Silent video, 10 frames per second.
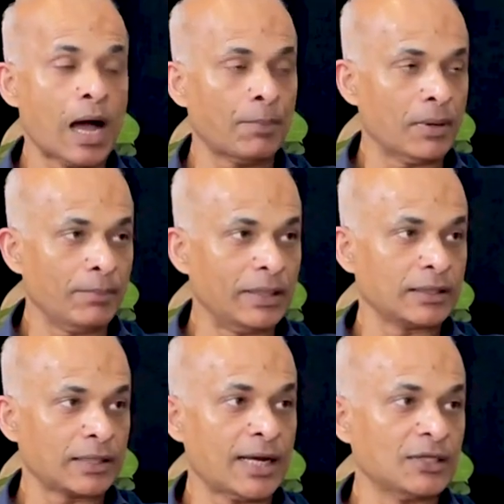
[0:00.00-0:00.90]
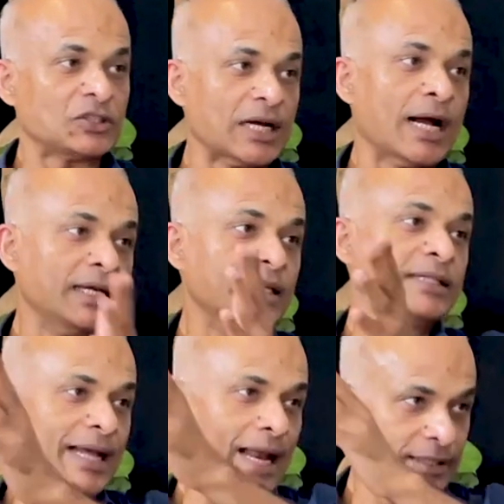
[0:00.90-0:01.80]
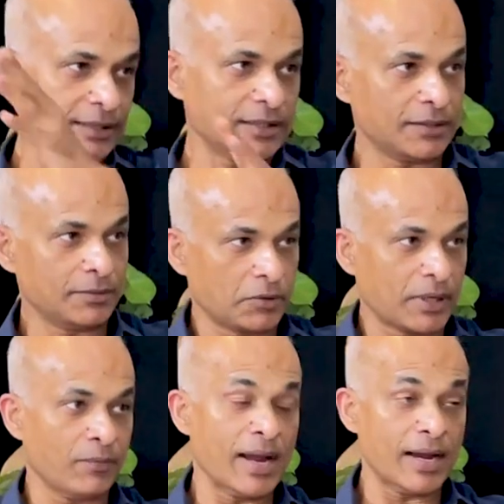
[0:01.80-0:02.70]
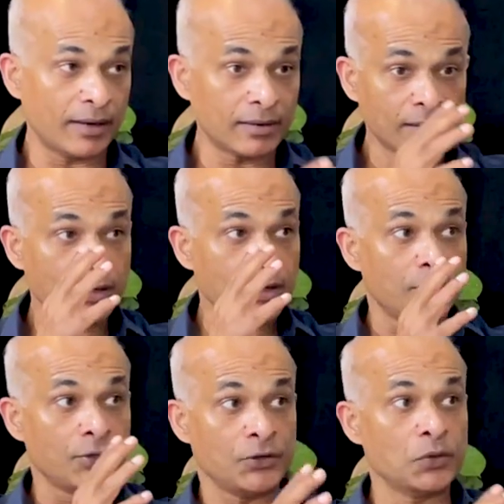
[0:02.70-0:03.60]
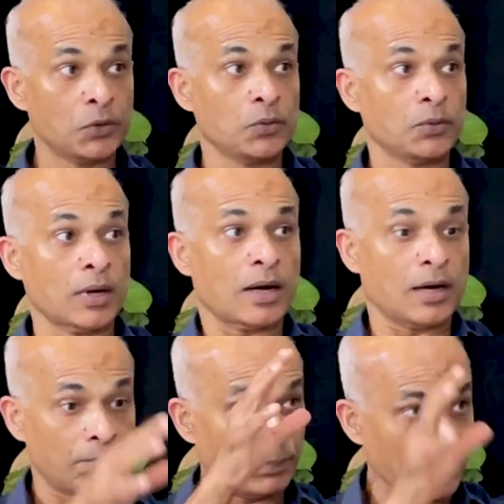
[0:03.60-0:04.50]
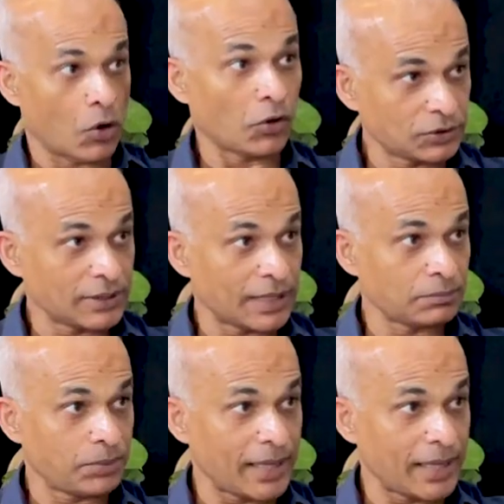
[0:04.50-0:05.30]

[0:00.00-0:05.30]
upper middle class child in Calcutta, okay, where you belong to that